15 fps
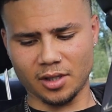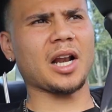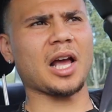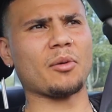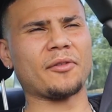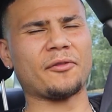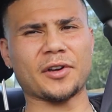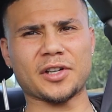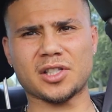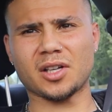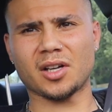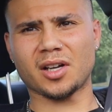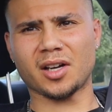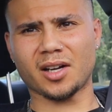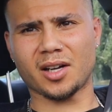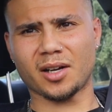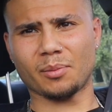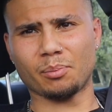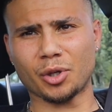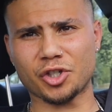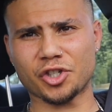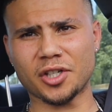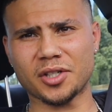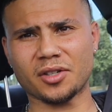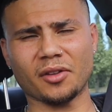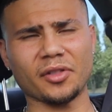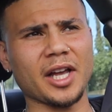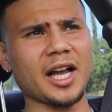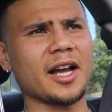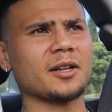Glad we fixed the bushings
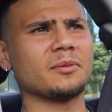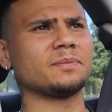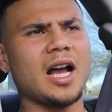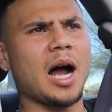on that.